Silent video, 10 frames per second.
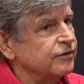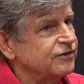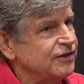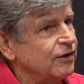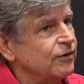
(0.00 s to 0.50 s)

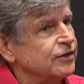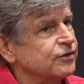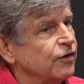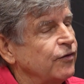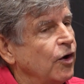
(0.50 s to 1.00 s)

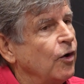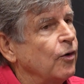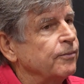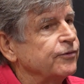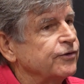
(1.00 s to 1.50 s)
series of
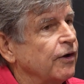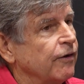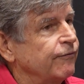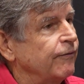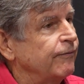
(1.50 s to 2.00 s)
homes
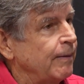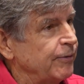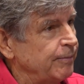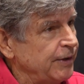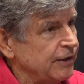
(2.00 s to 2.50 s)

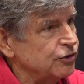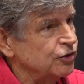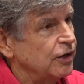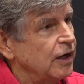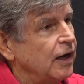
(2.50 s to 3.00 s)
from the
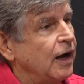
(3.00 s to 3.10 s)
beach.